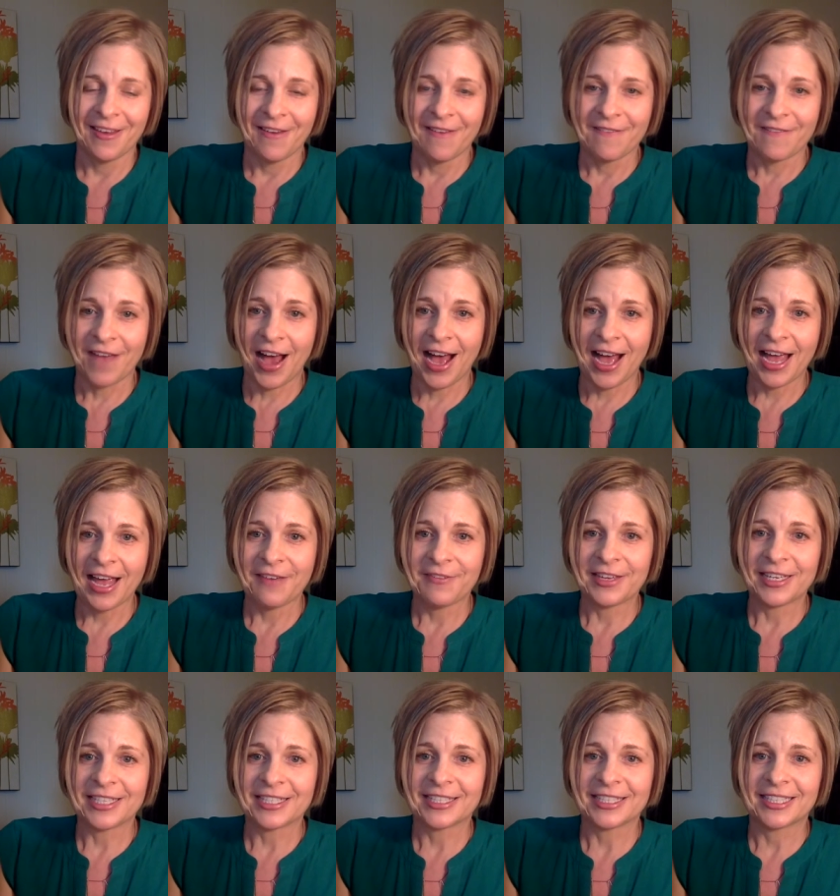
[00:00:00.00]
5
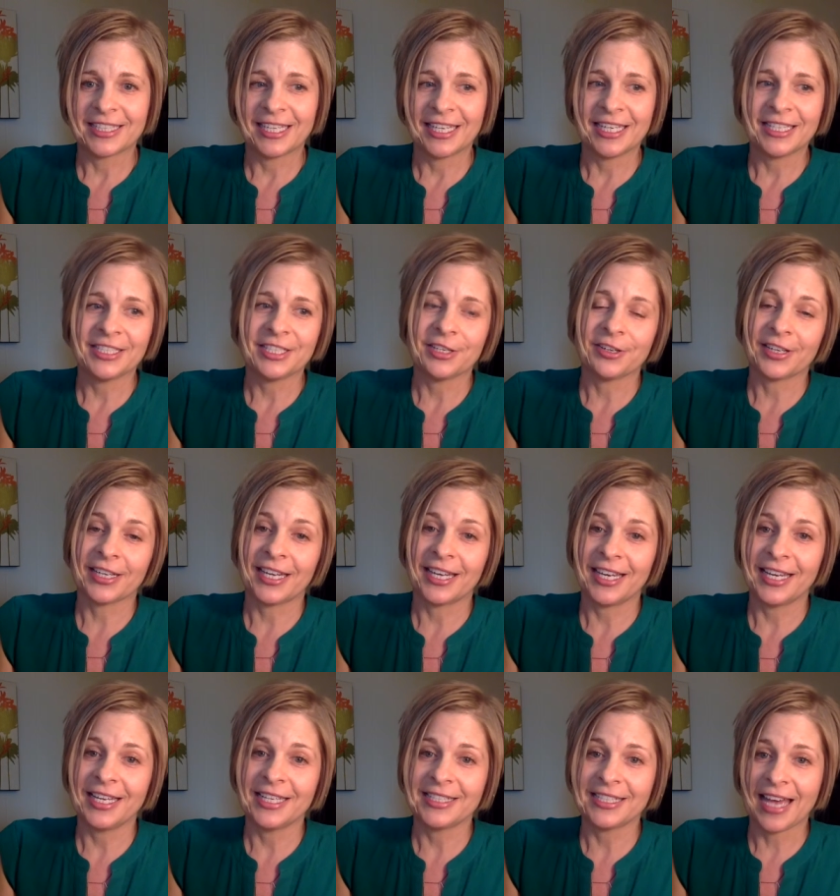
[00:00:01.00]
is get your
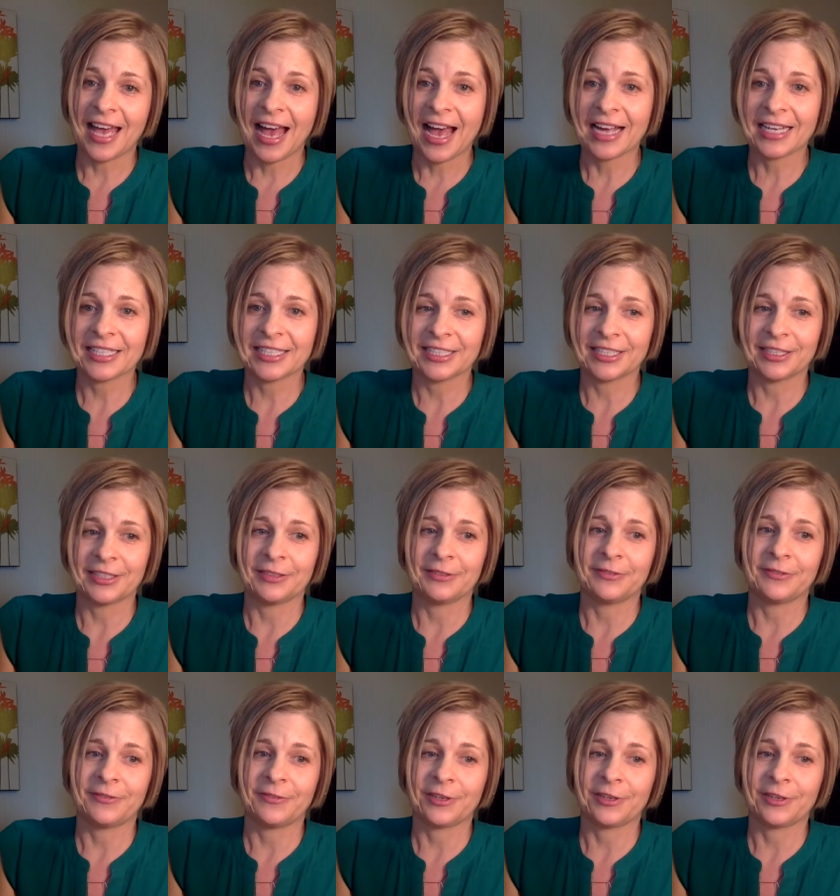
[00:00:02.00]
kids active.